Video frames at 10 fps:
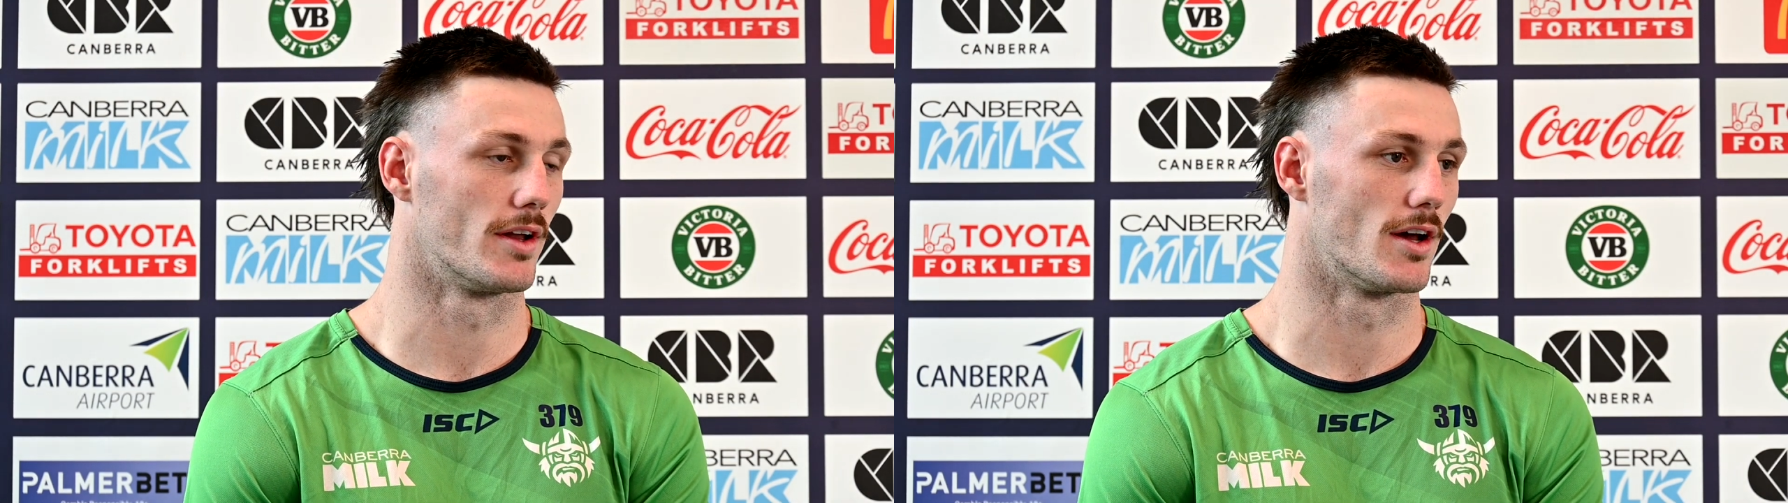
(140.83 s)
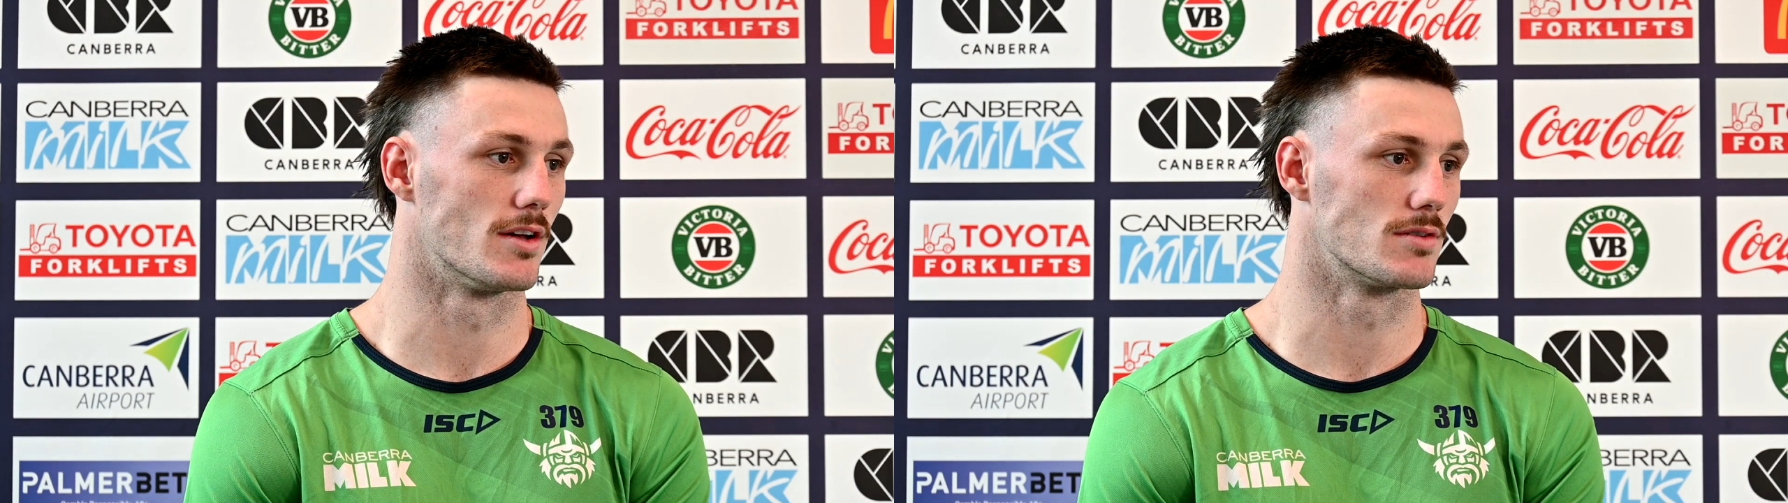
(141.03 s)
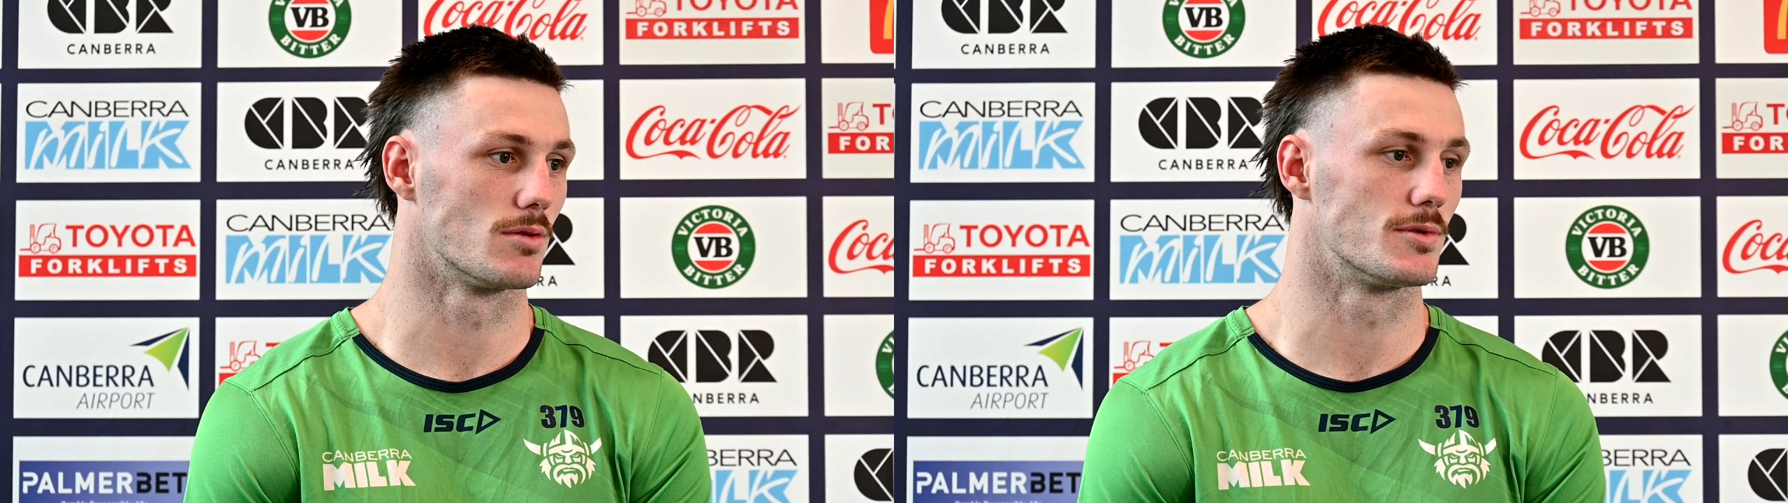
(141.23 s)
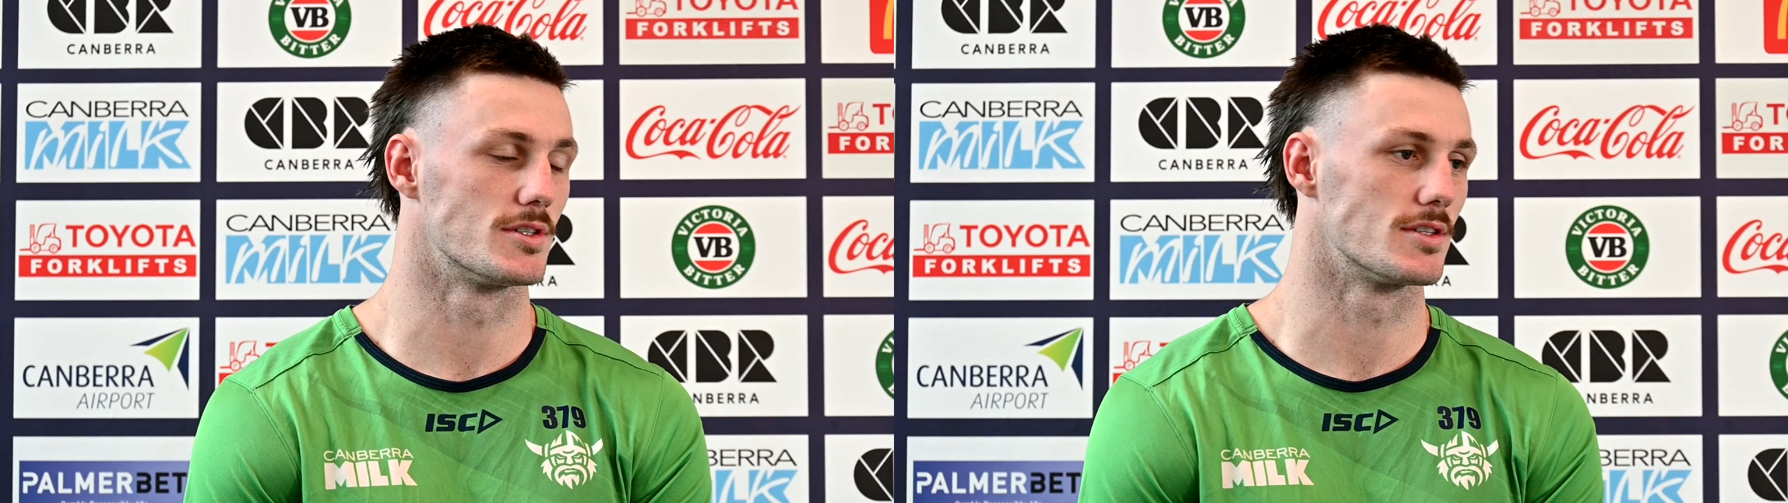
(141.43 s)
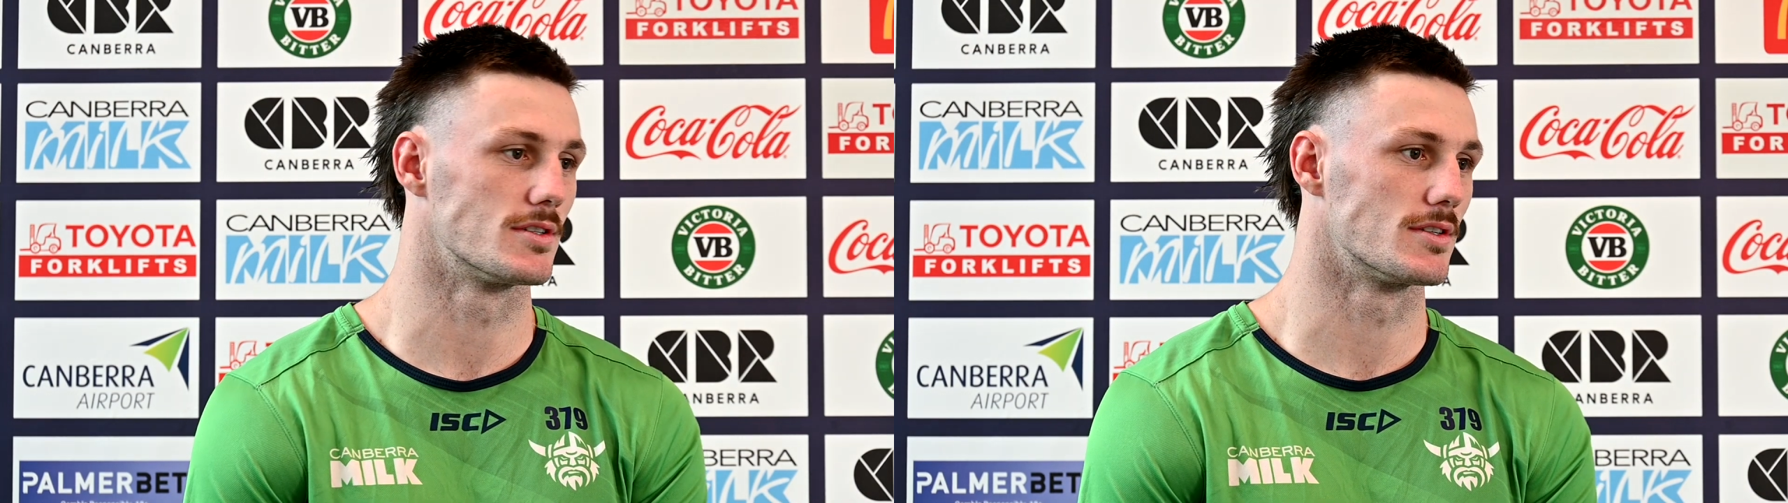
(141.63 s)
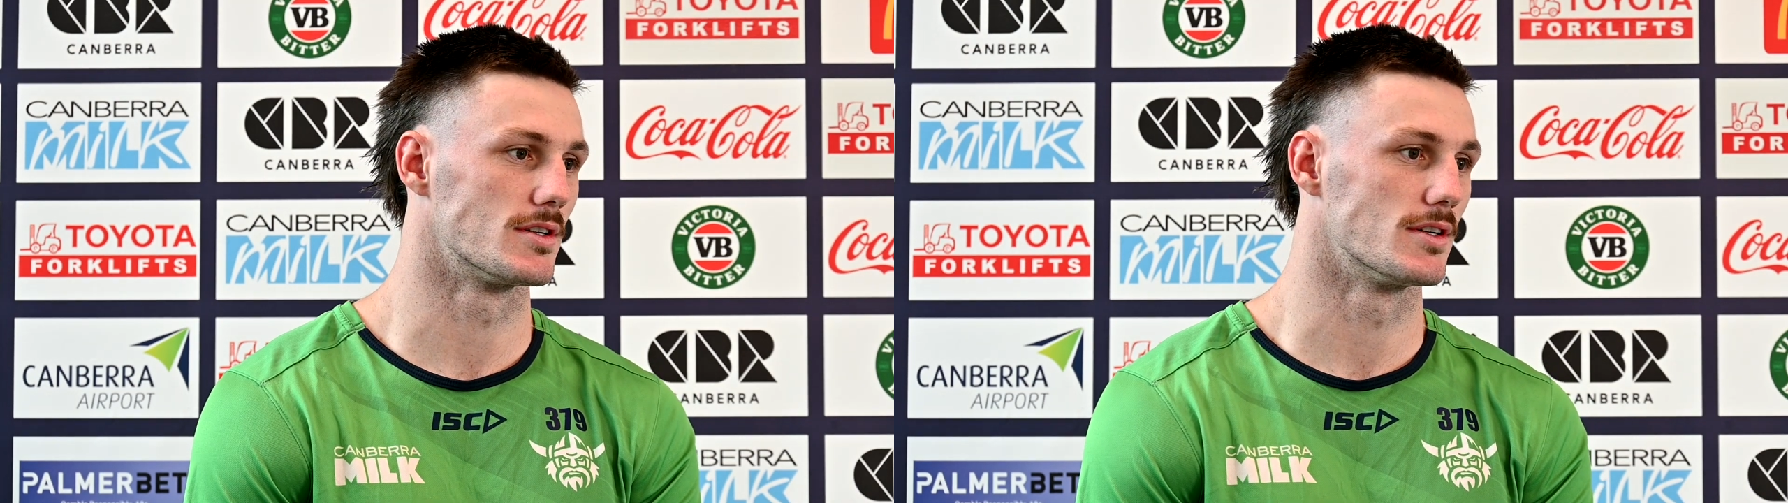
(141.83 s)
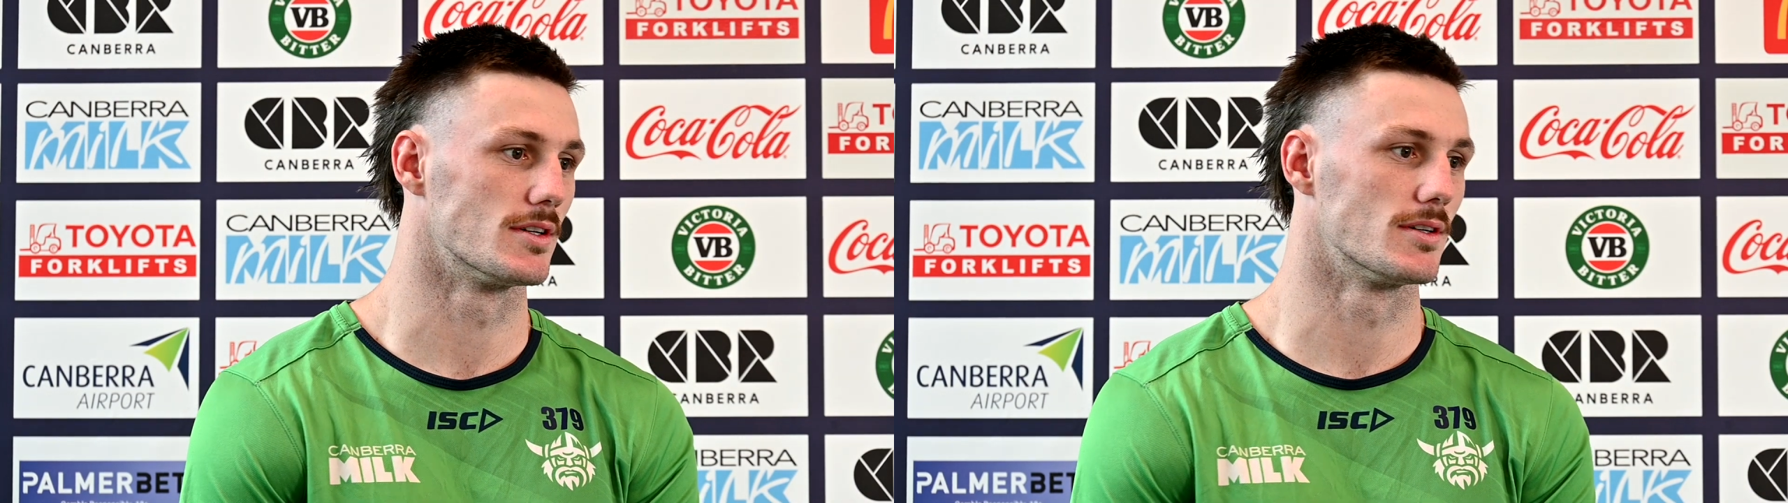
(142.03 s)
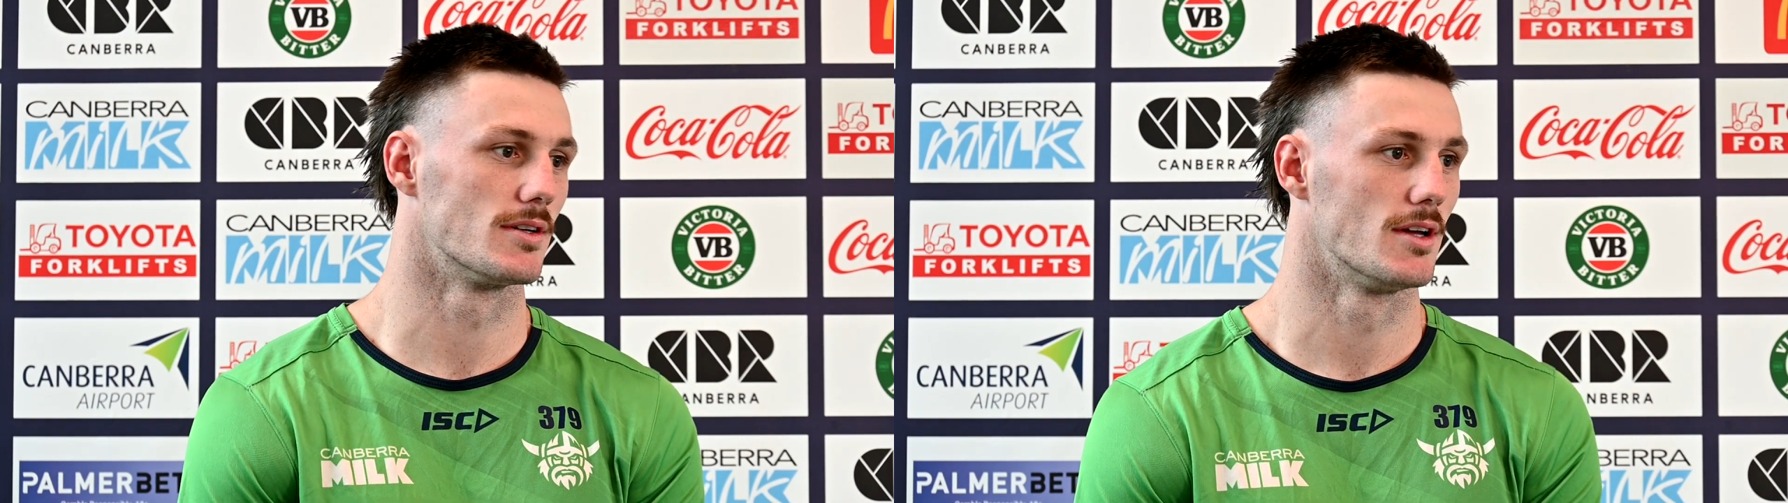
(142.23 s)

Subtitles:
knows what positions are